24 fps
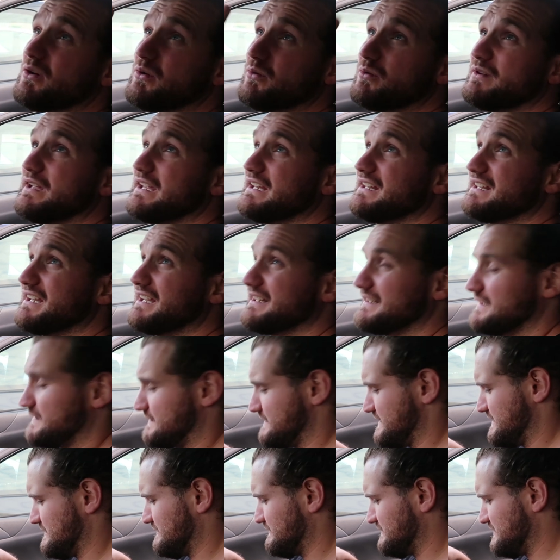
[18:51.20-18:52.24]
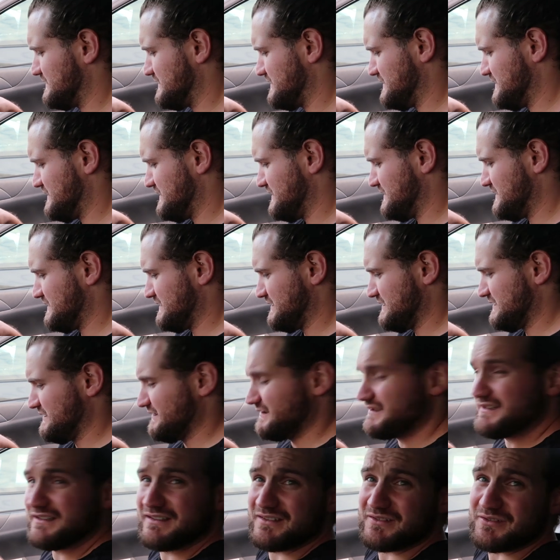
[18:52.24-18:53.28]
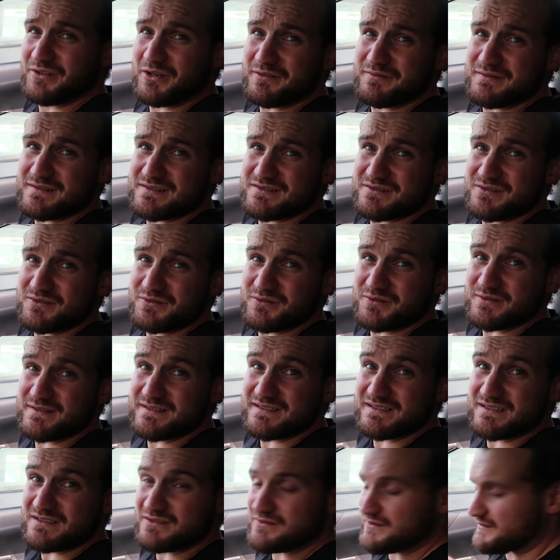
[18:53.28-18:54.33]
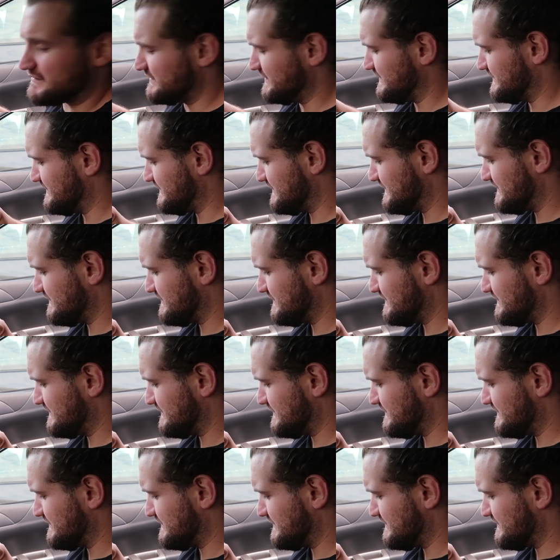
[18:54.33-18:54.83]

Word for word: whole headliner down. Sorry if it's too noisy, you can't hear